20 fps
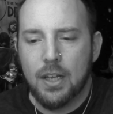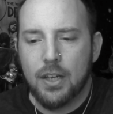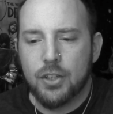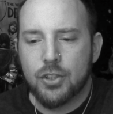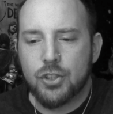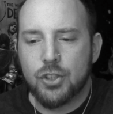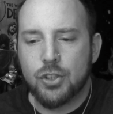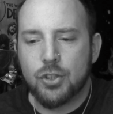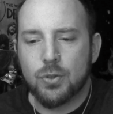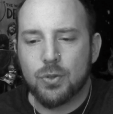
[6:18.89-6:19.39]

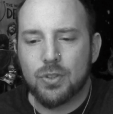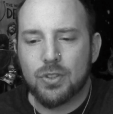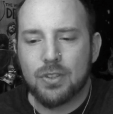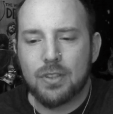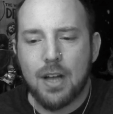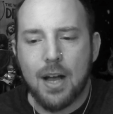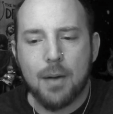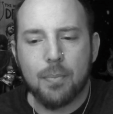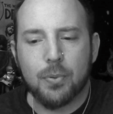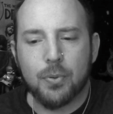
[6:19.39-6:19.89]
Should you
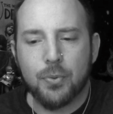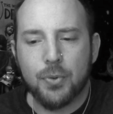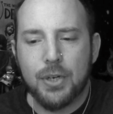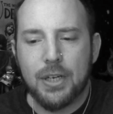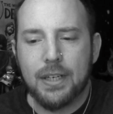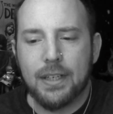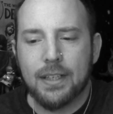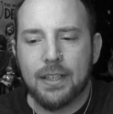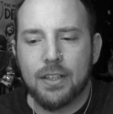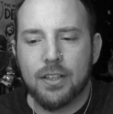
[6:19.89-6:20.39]
stop
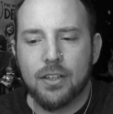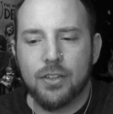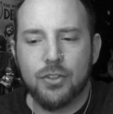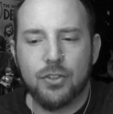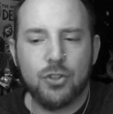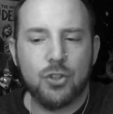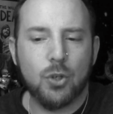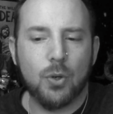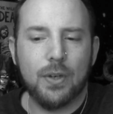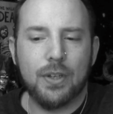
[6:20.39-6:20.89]
reading and
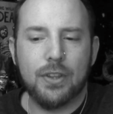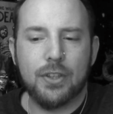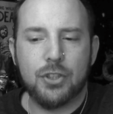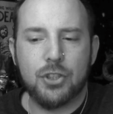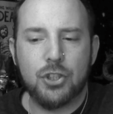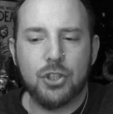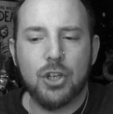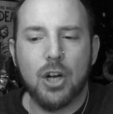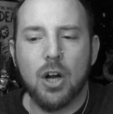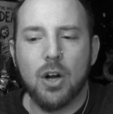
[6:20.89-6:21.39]
enjoy the
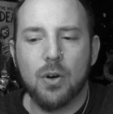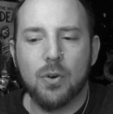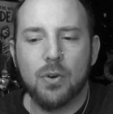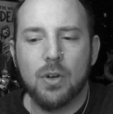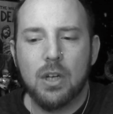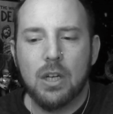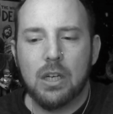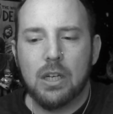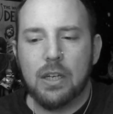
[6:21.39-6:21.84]
show,